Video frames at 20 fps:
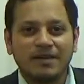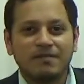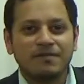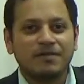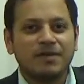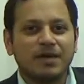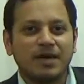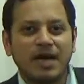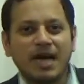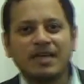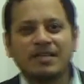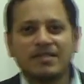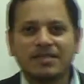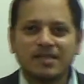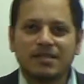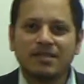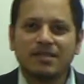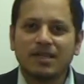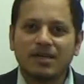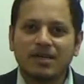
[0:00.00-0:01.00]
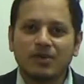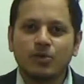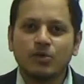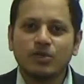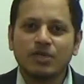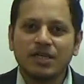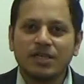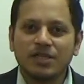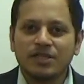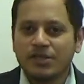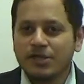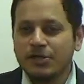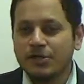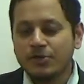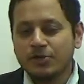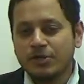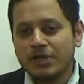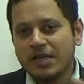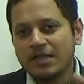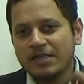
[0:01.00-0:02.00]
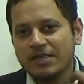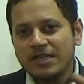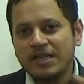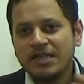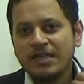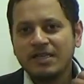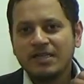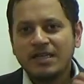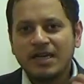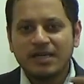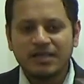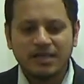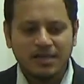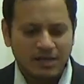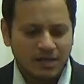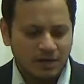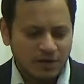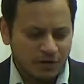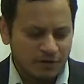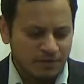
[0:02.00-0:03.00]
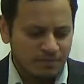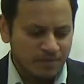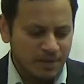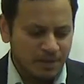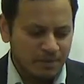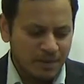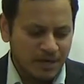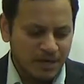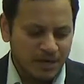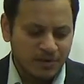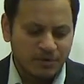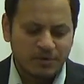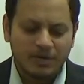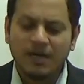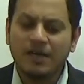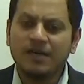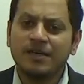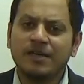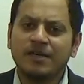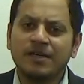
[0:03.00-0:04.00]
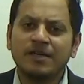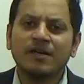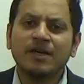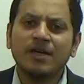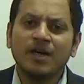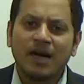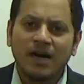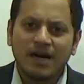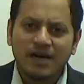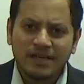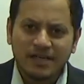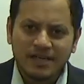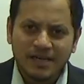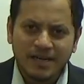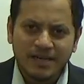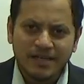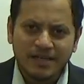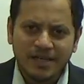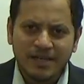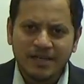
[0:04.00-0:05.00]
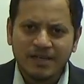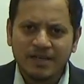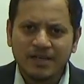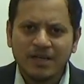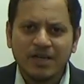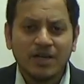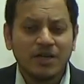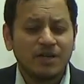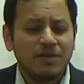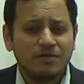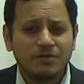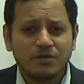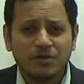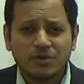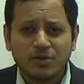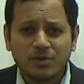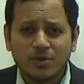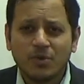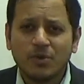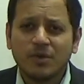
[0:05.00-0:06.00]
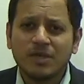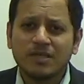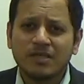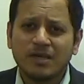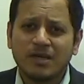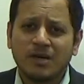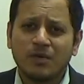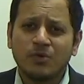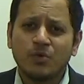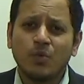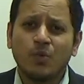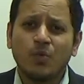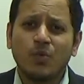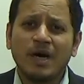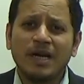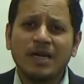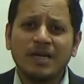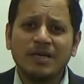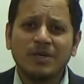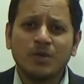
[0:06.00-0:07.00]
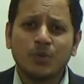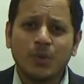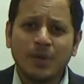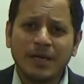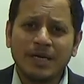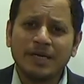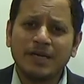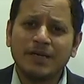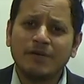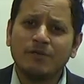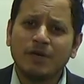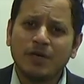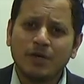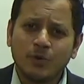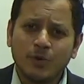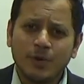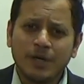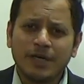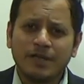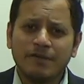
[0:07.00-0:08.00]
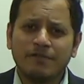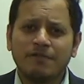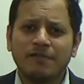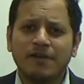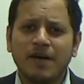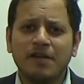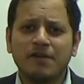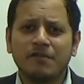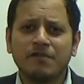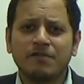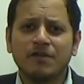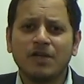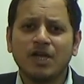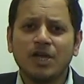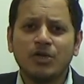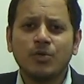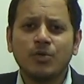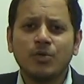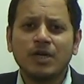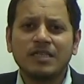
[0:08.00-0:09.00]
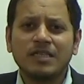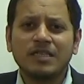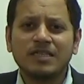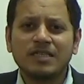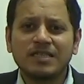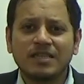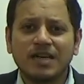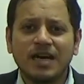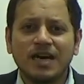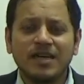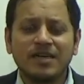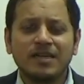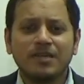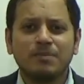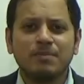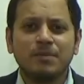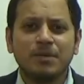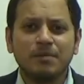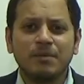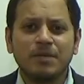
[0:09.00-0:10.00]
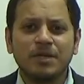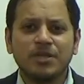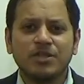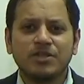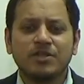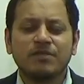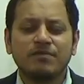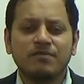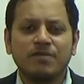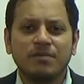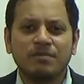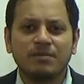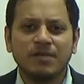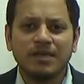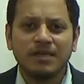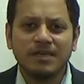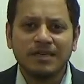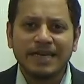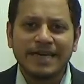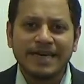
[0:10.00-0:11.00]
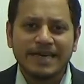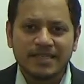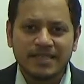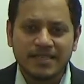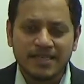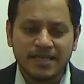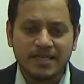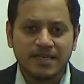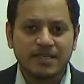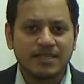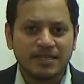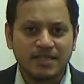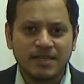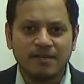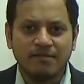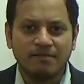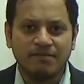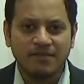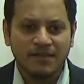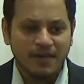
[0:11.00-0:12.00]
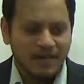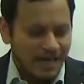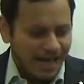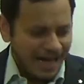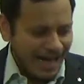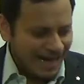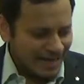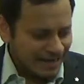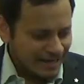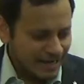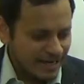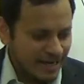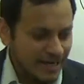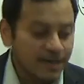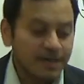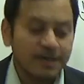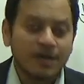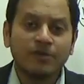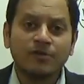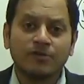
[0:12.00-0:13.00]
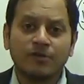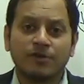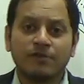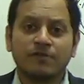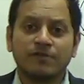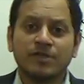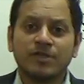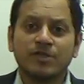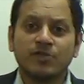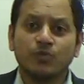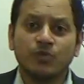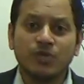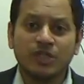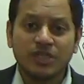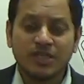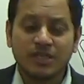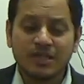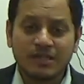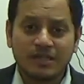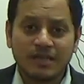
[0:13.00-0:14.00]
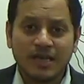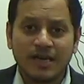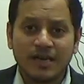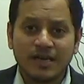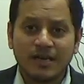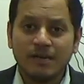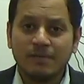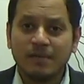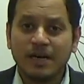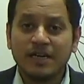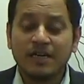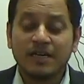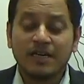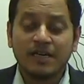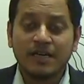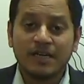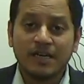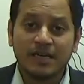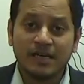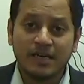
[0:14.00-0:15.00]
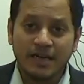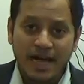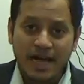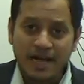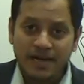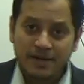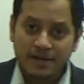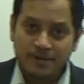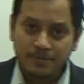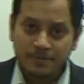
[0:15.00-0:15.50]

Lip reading: If the coaching institutes are saying that the cutoff may be around 100, 110, if your score is around 120, 125, you can start the preparation from the next day itself and get out of this vicious cycle by taking a rank.